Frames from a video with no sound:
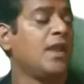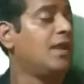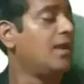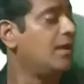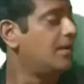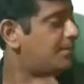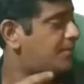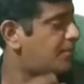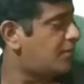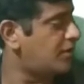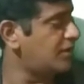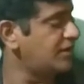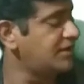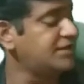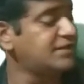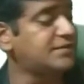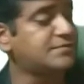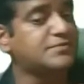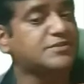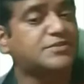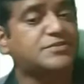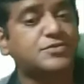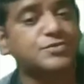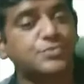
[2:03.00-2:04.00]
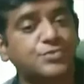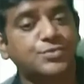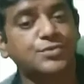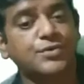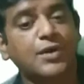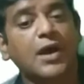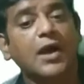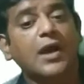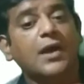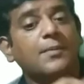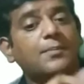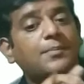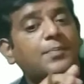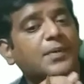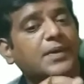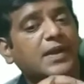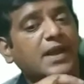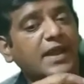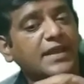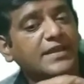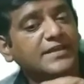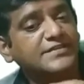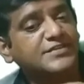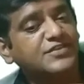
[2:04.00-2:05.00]
Point number 2,
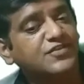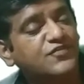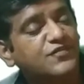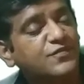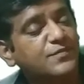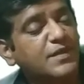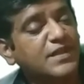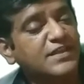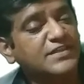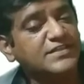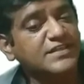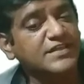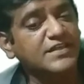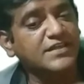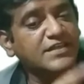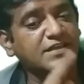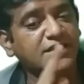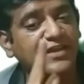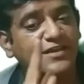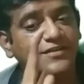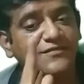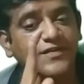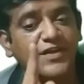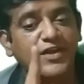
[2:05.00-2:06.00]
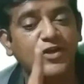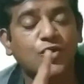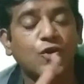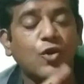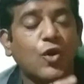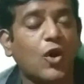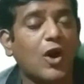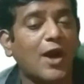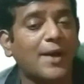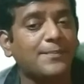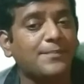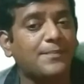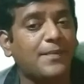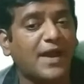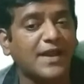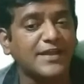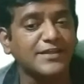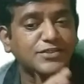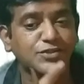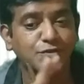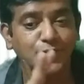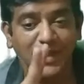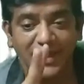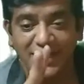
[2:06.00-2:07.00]
price of material will go up by
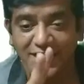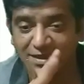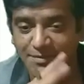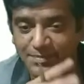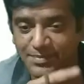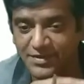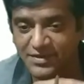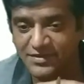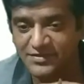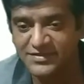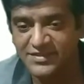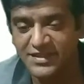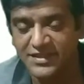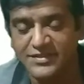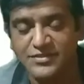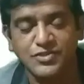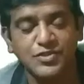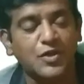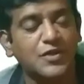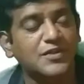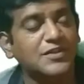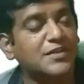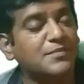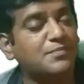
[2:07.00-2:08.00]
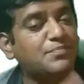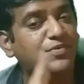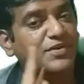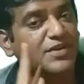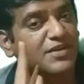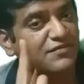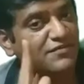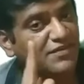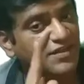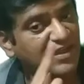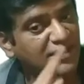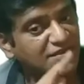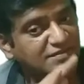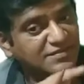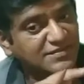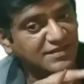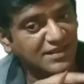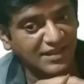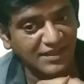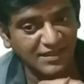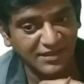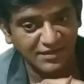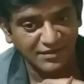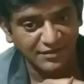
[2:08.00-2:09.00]
20% on the previous
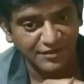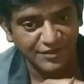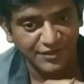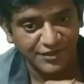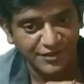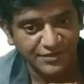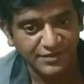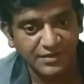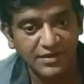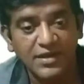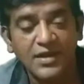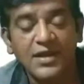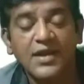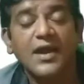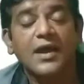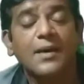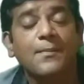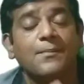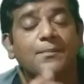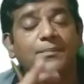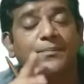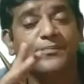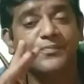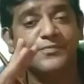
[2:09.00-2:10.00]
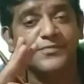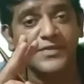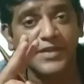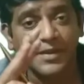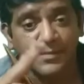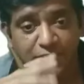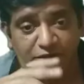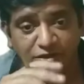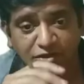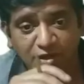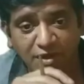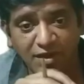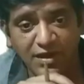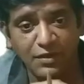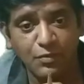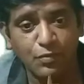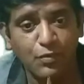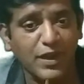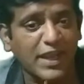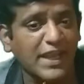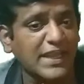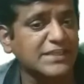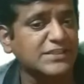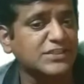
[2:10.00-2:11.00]
year. Number 3,
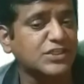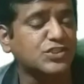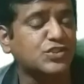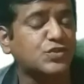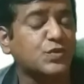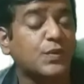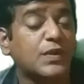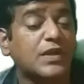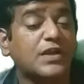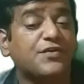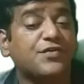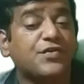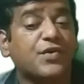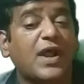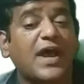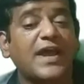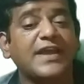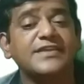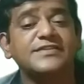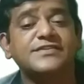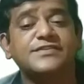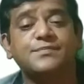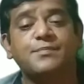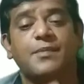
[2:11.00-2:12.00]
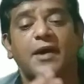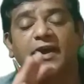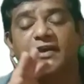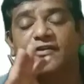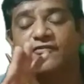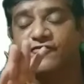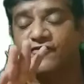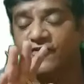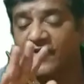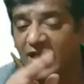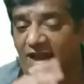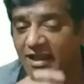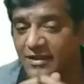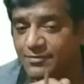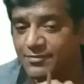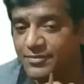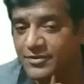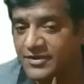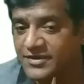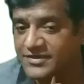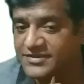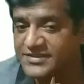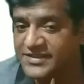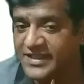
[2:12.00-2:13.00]
wages will rise by
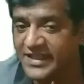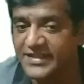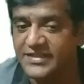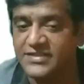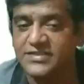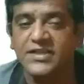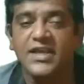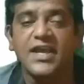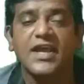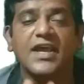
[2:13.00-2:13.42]
5%.